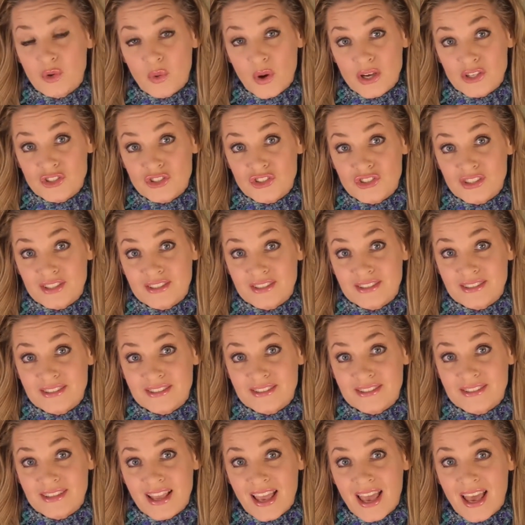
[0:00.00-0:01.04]

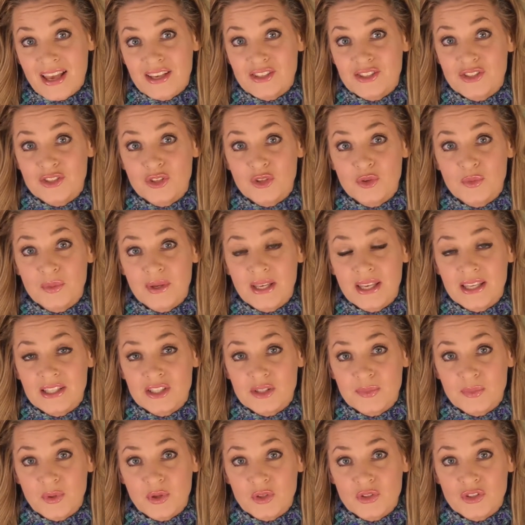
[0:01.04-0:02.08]
questions as you begin
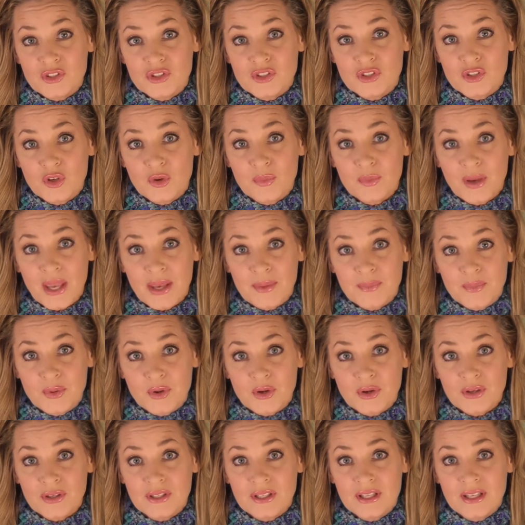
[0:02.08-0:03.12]
to purchase your
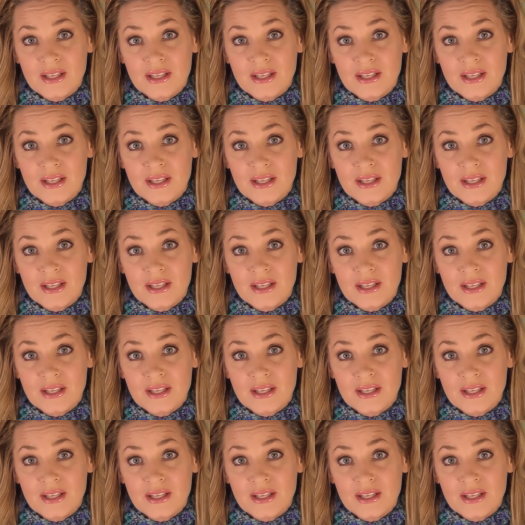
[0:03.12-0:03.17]
paper,